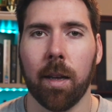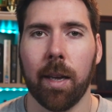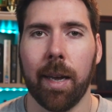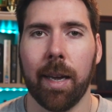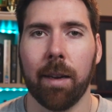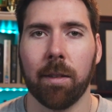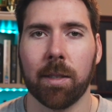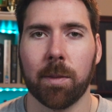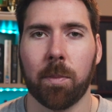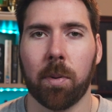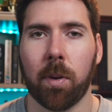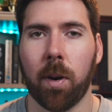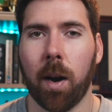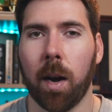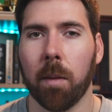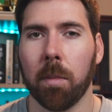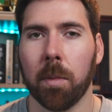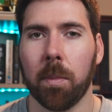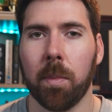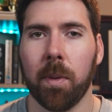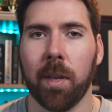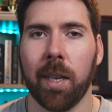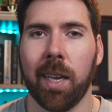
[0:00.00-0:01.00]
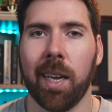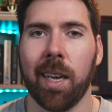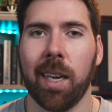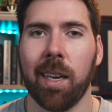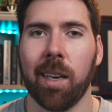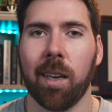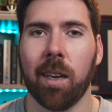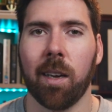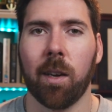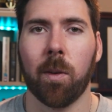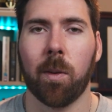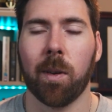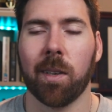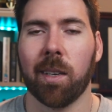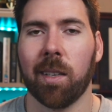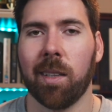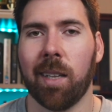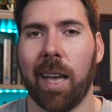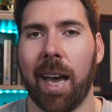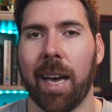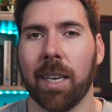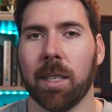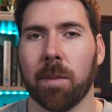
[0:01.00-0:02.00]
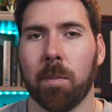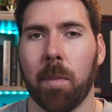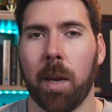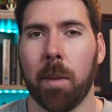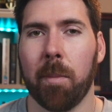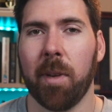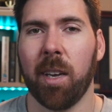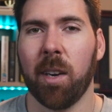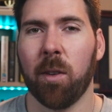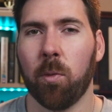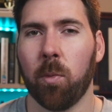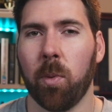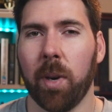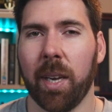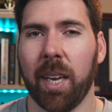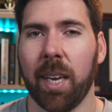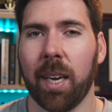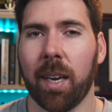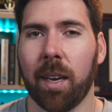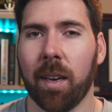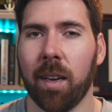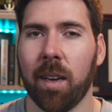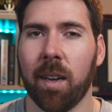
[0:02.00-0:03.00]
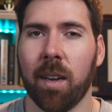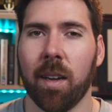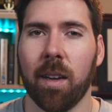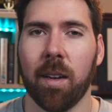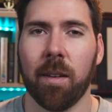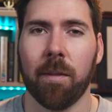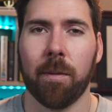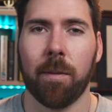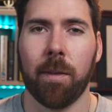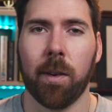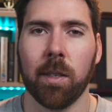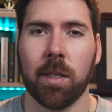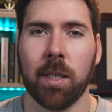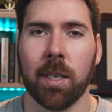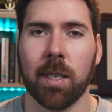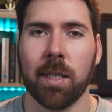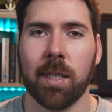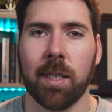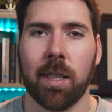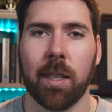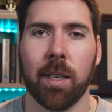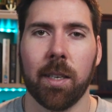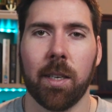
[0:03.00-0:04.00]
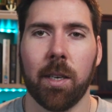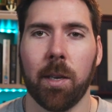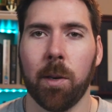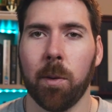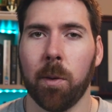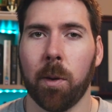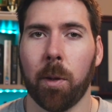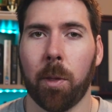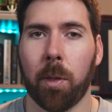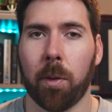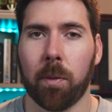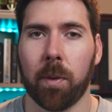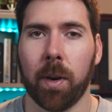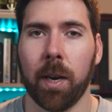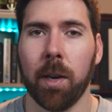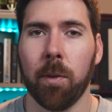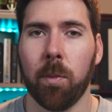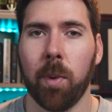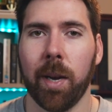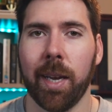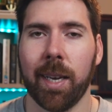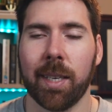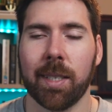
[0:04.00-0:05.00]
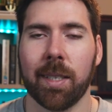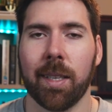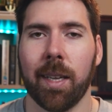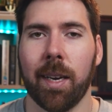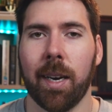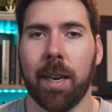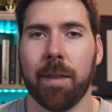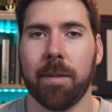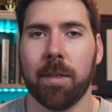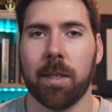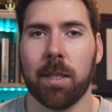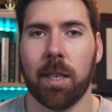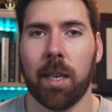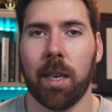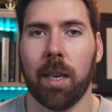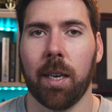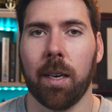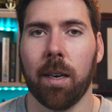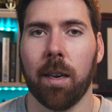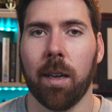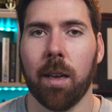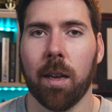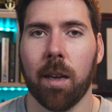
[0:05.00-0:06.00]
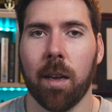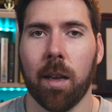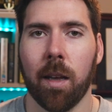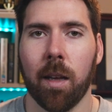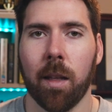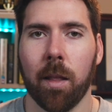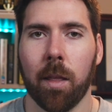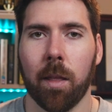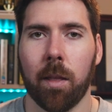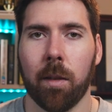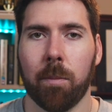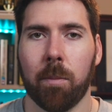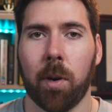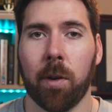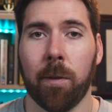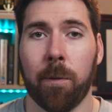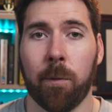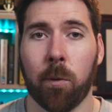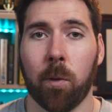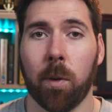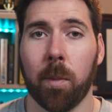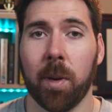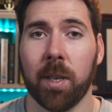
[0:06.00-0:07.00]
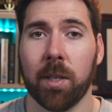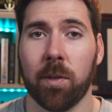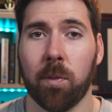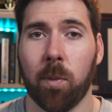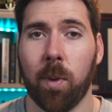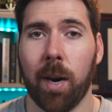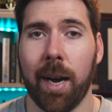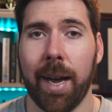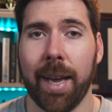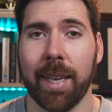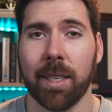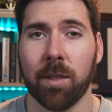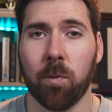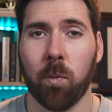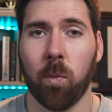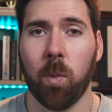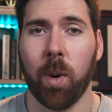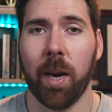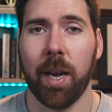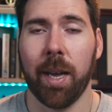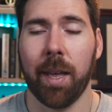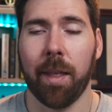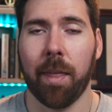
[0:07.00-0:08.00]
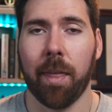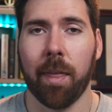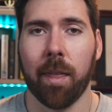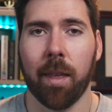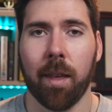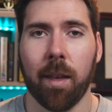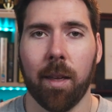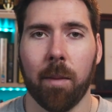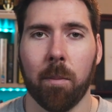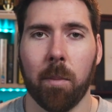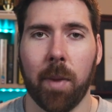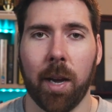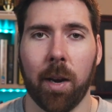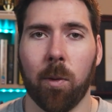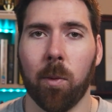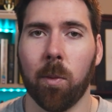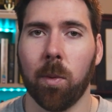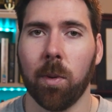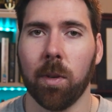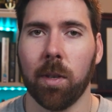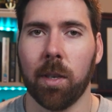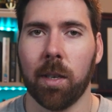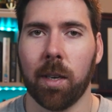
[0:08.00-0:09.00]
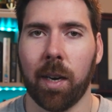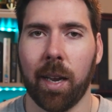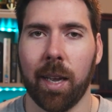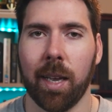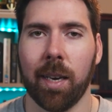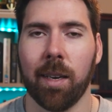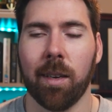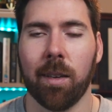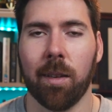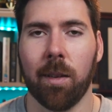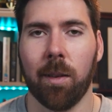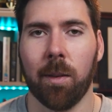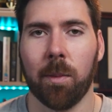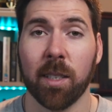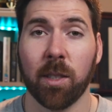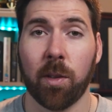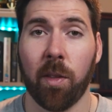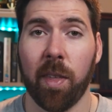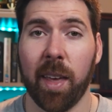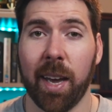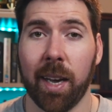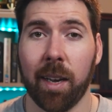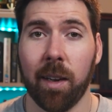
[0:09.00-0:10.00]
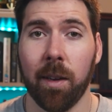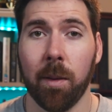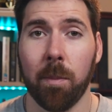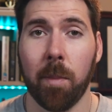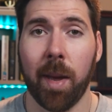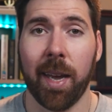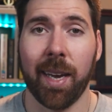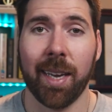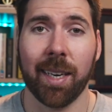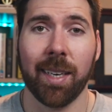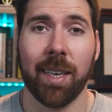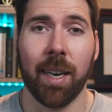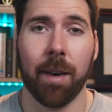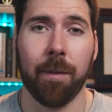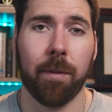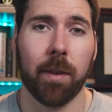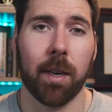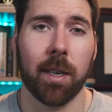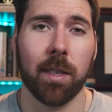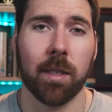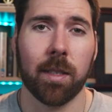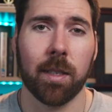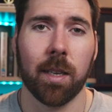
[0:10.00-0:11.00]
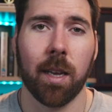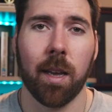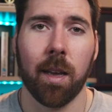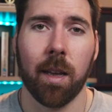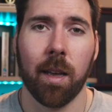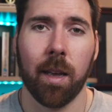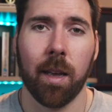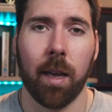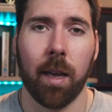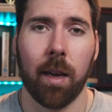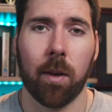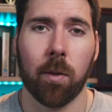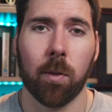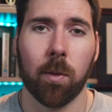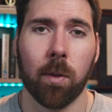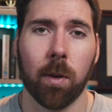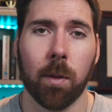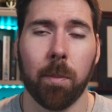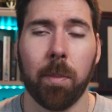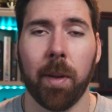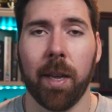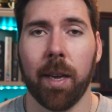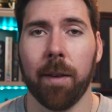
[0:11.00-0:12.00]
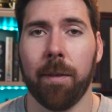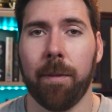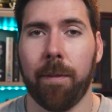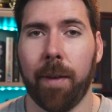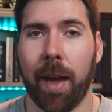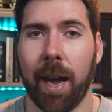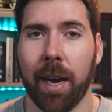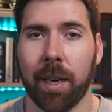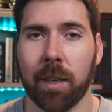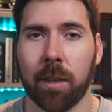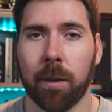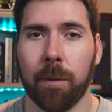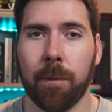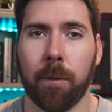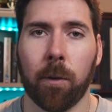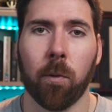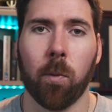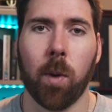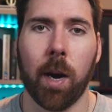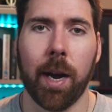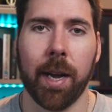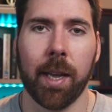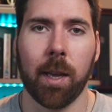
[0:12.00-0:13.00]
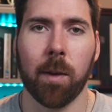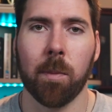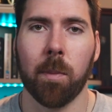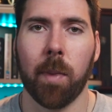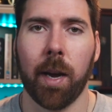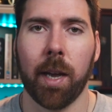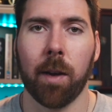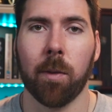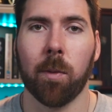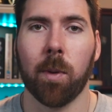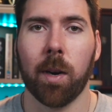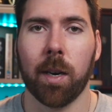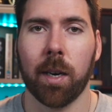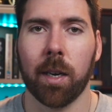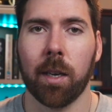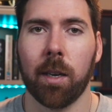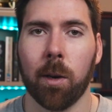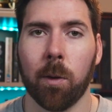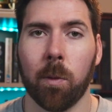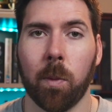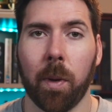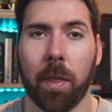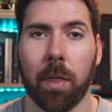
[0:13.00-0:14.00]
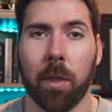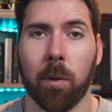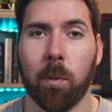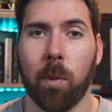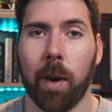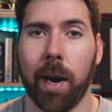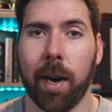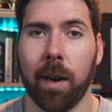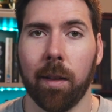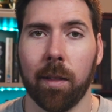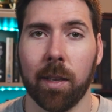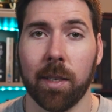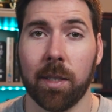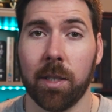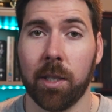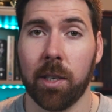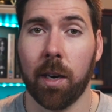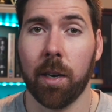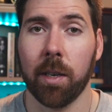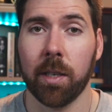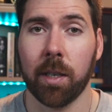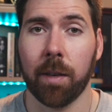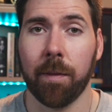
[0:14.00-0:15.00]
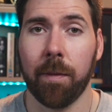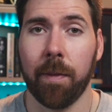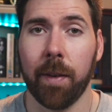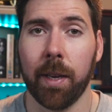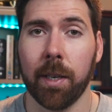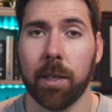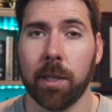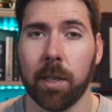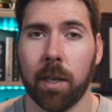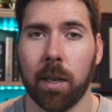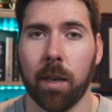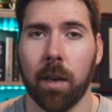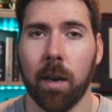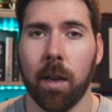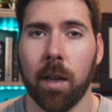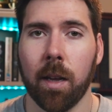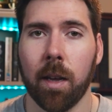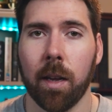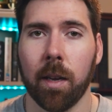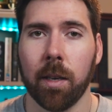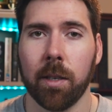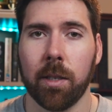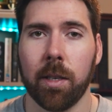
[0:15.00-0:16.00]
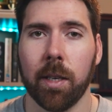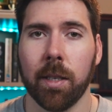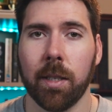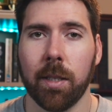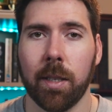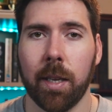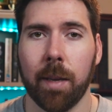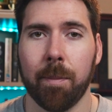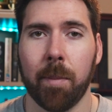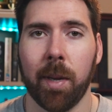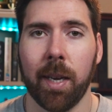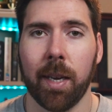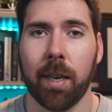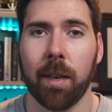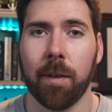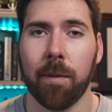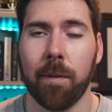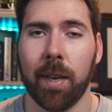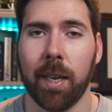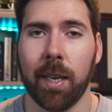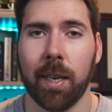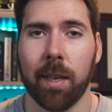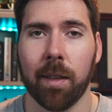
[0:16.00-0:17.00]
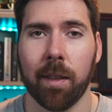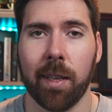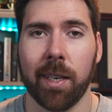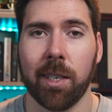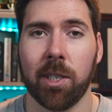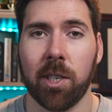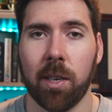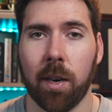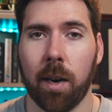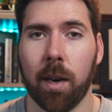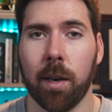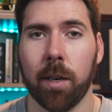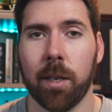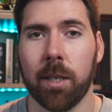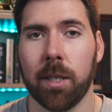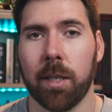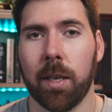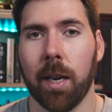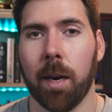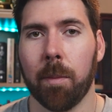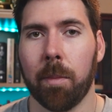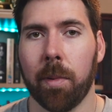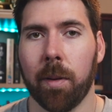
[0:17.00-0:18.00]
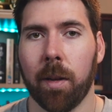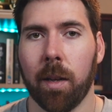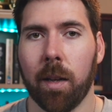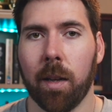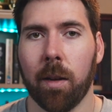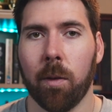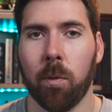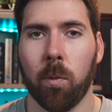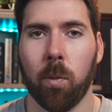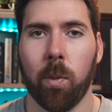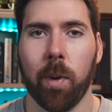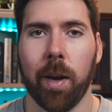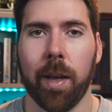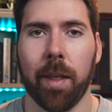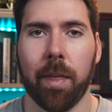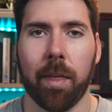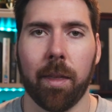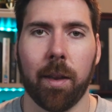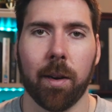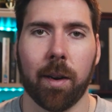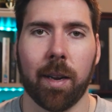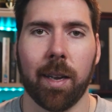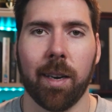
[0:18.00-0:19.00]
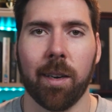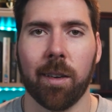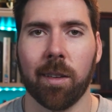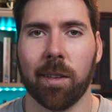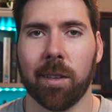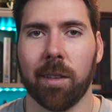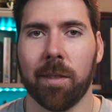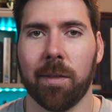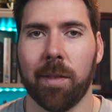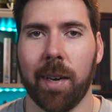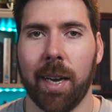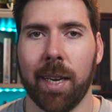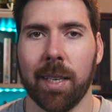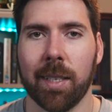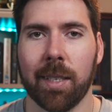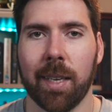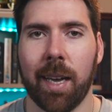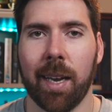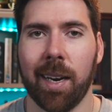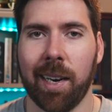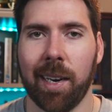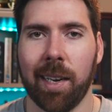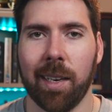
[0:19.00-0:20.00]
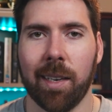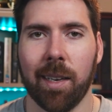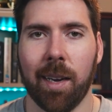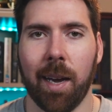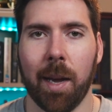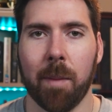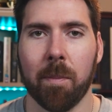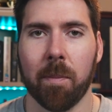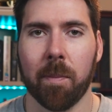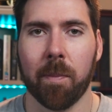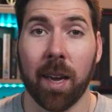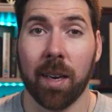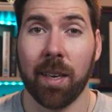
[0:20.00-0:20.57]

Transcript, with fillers: it's probably going to last maybe a week versus the two to three weeks that I've seen performance wise with my older Kindle. So that could make a difference or be a factor for why you might want to go with the wireless charging feature just to be conveniently charged up with your Kindle device at any time.